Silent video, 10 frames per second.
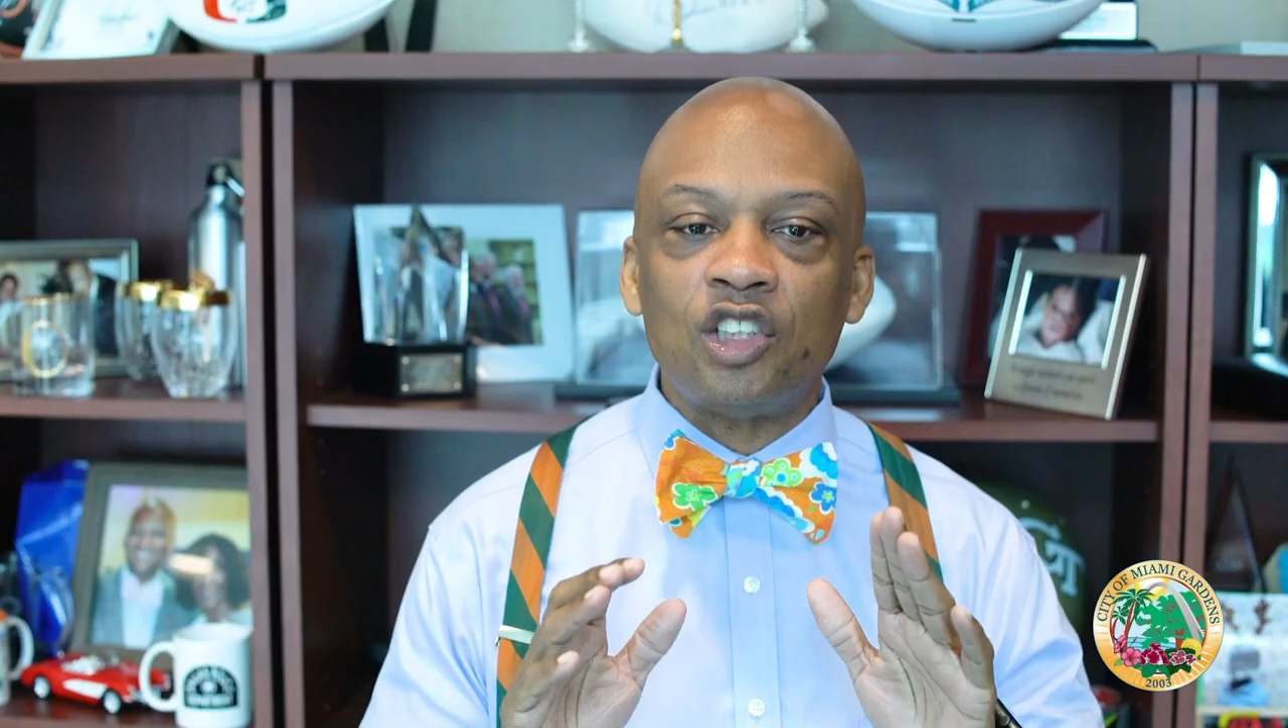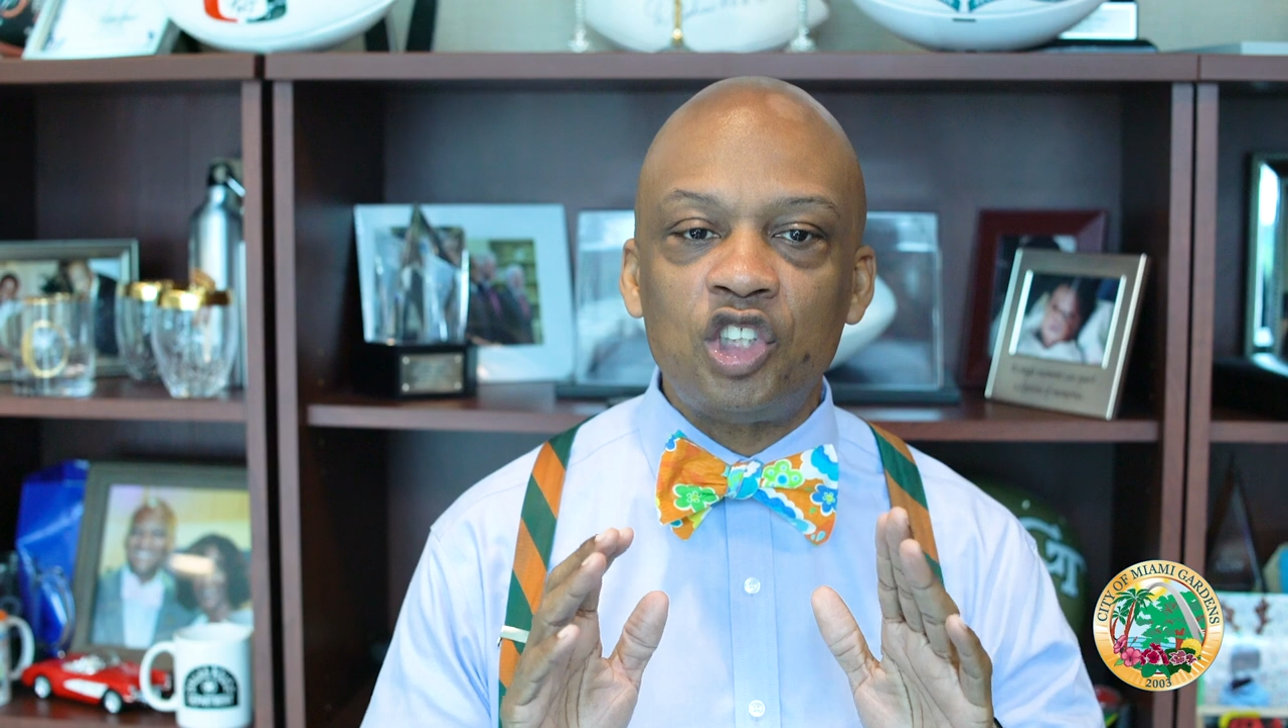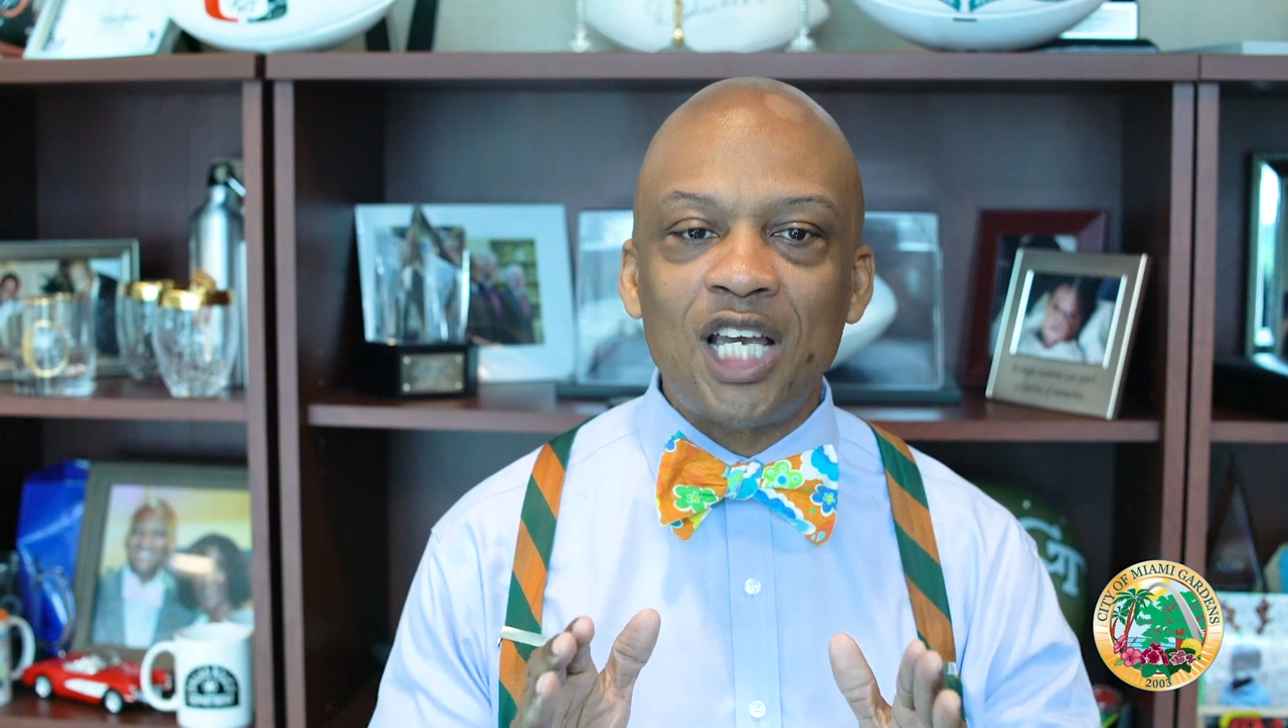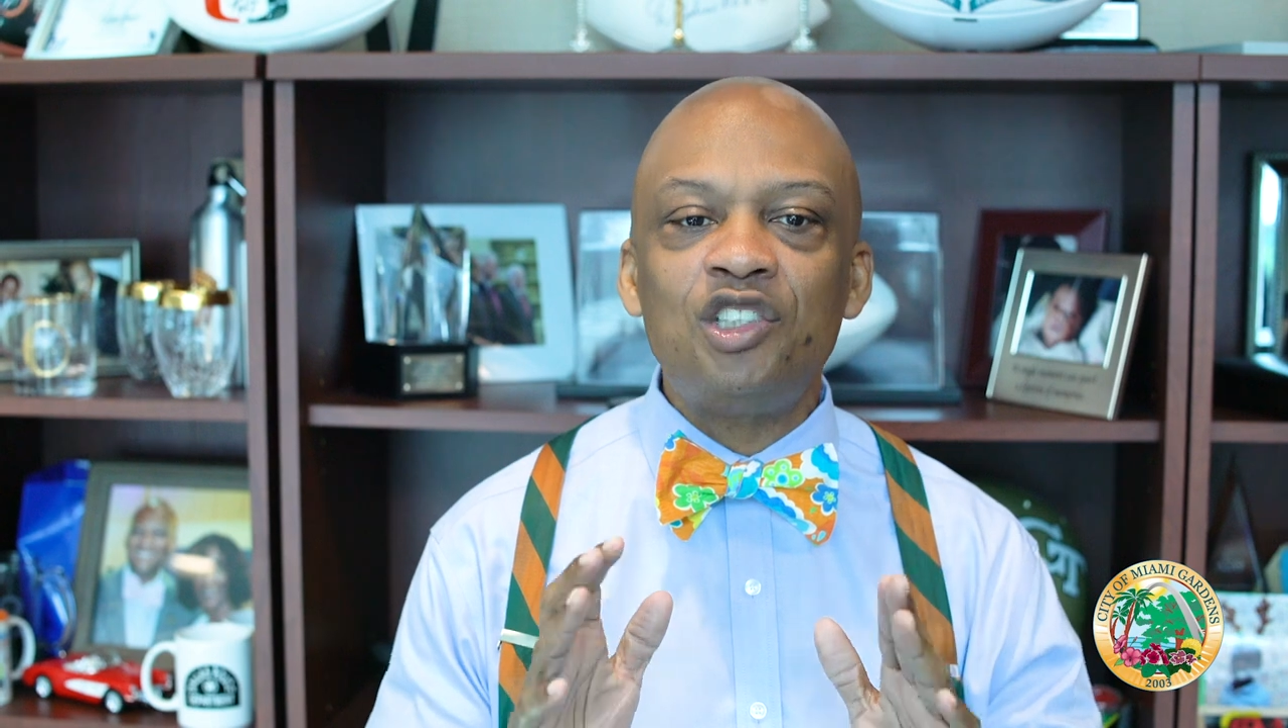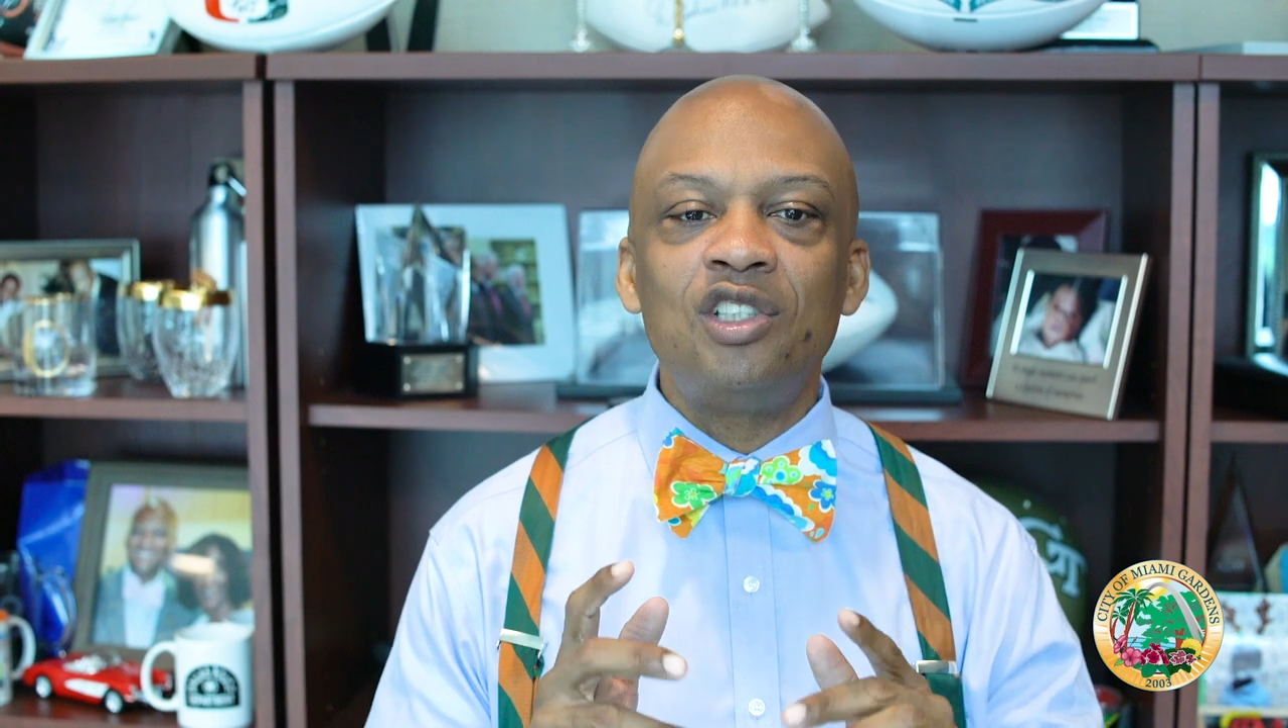
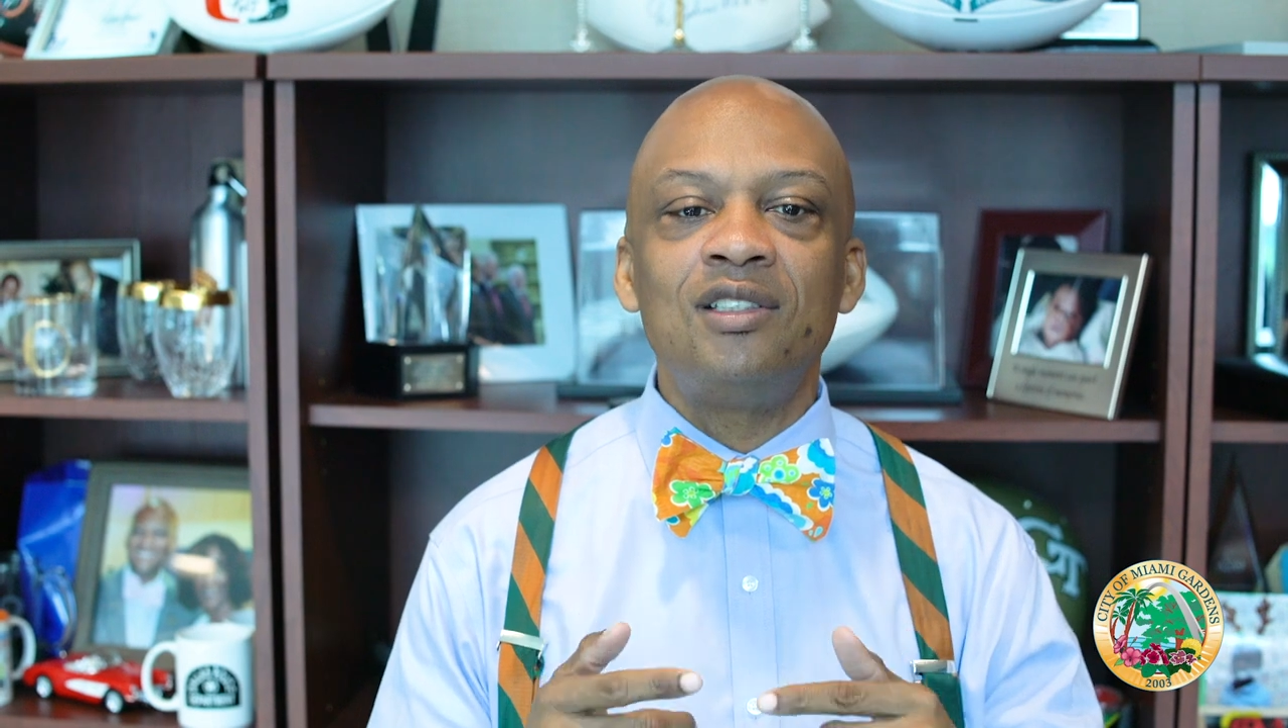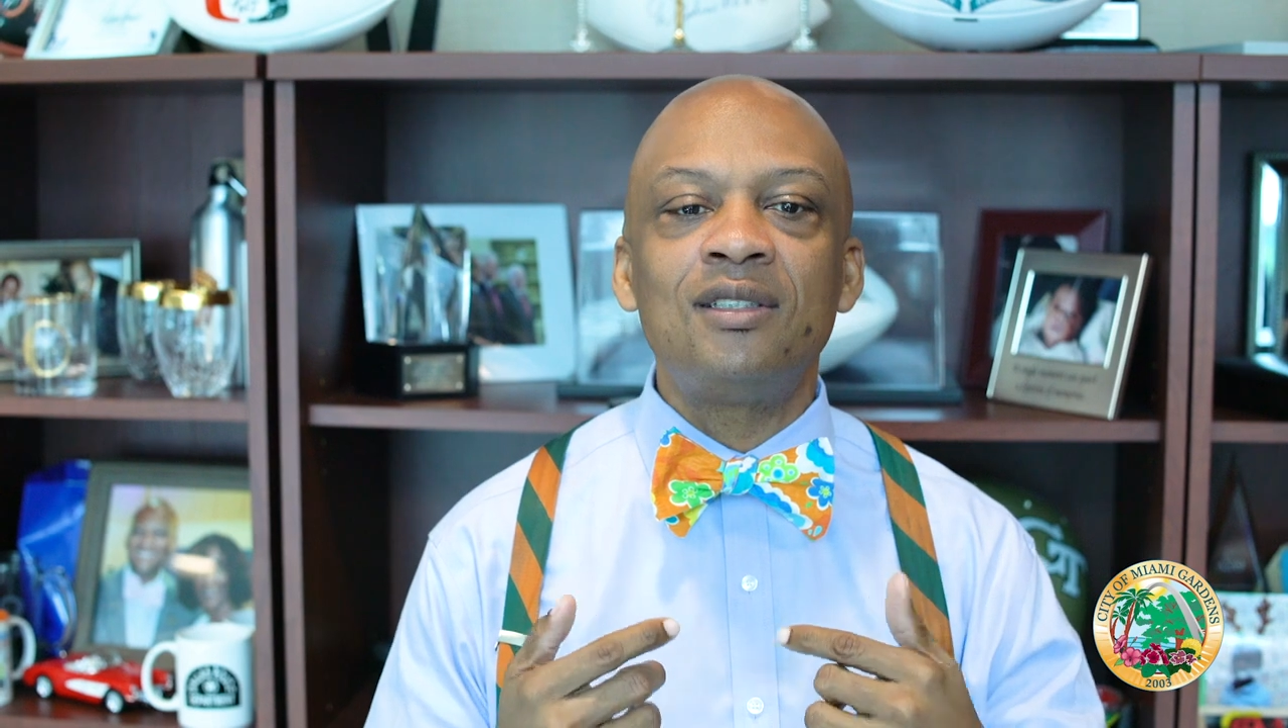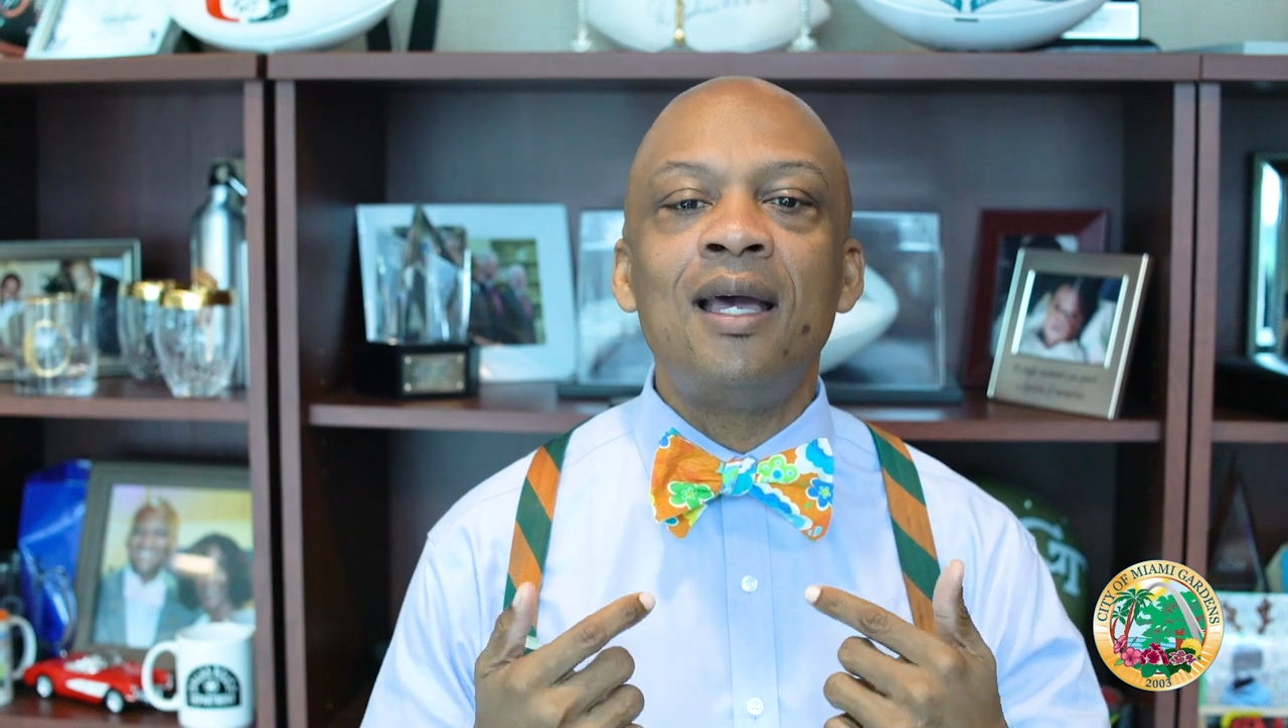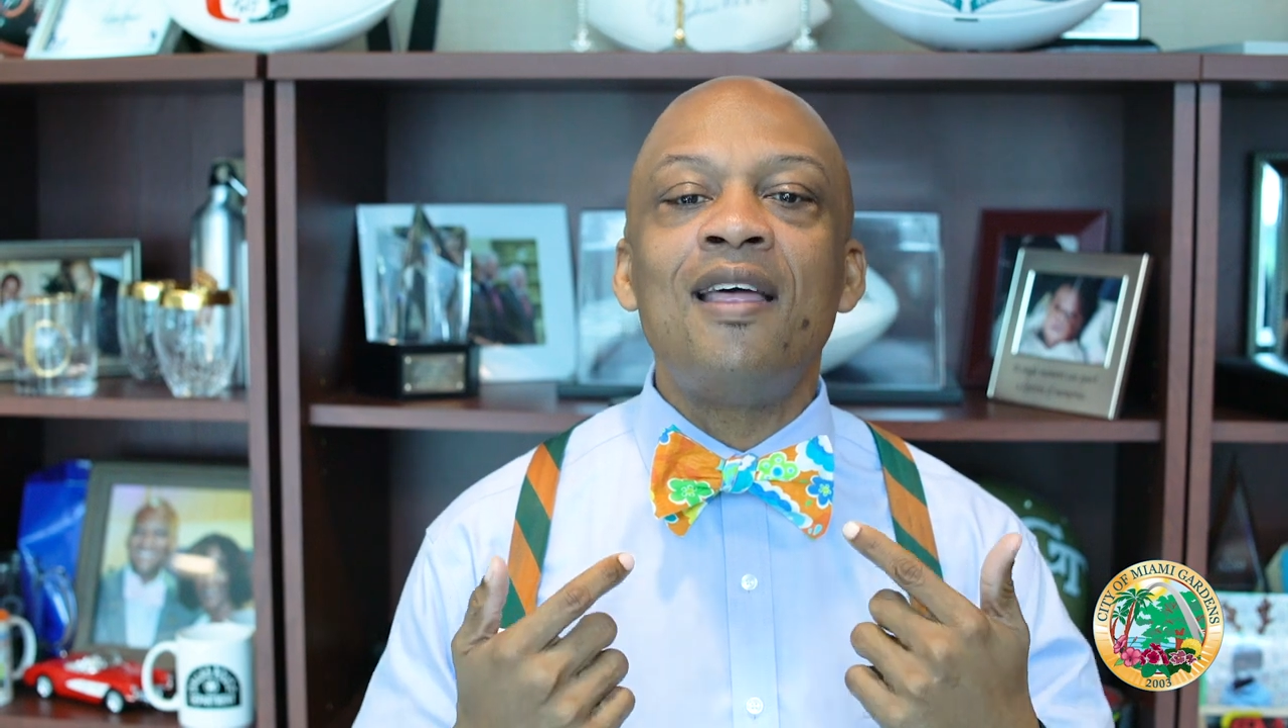suggestions.